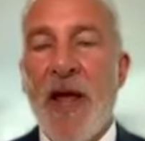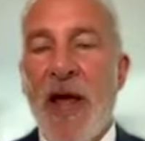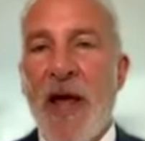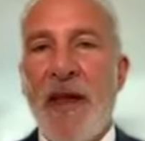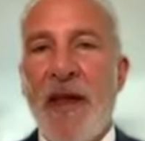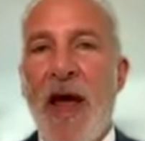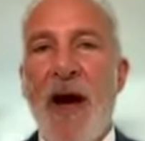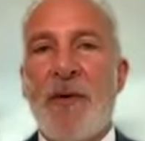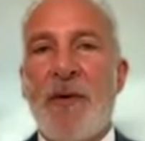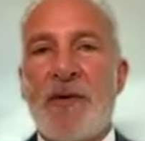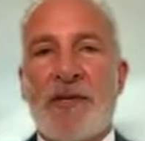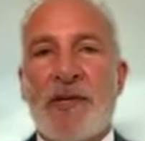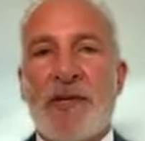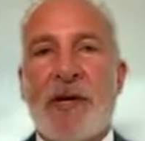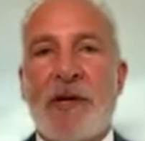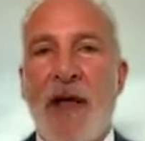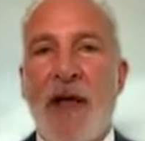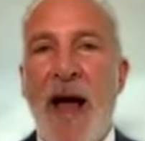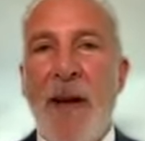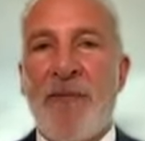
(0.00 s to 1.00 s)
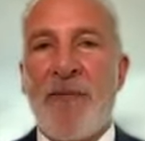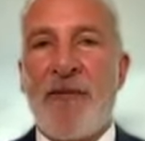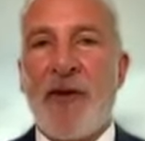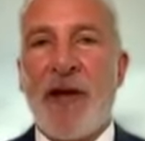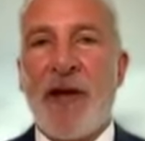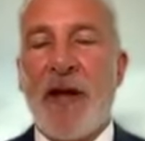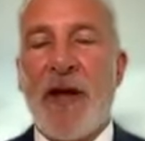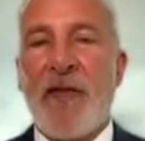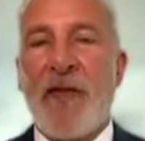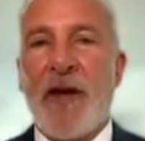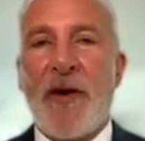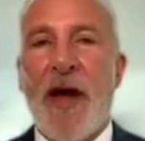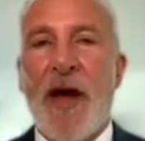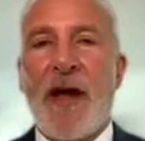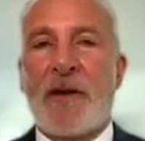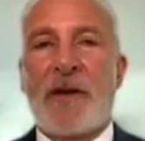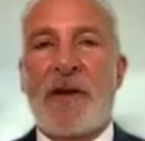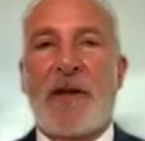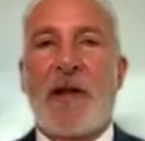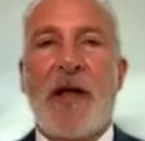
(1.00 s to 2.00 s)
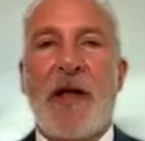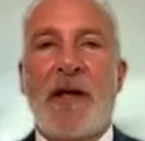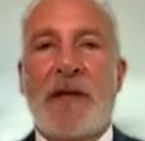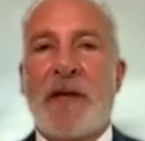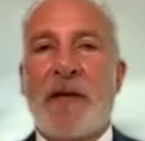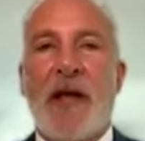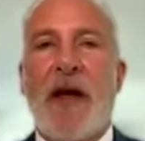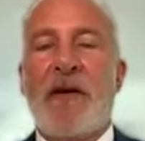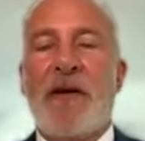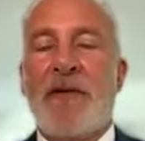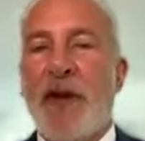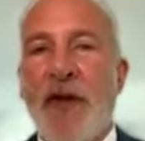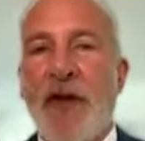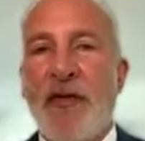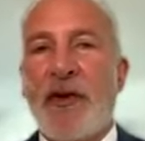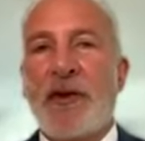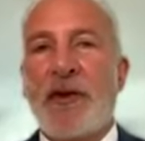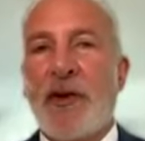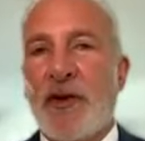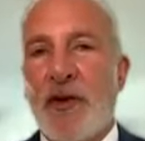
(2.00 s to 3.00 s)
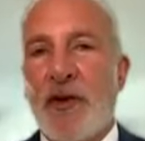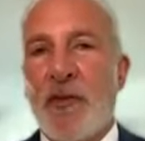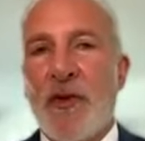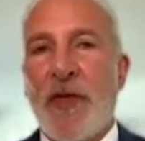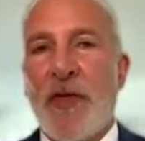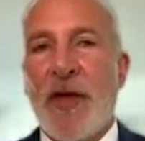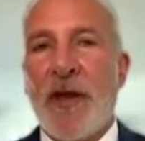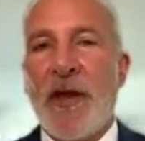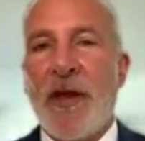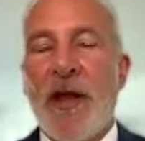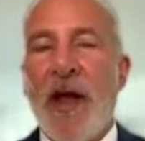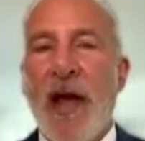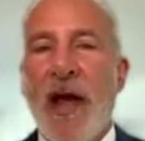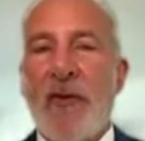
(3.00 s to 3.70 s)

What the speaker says: And now it's collapsing, and they're acting like they have nothing to do with it,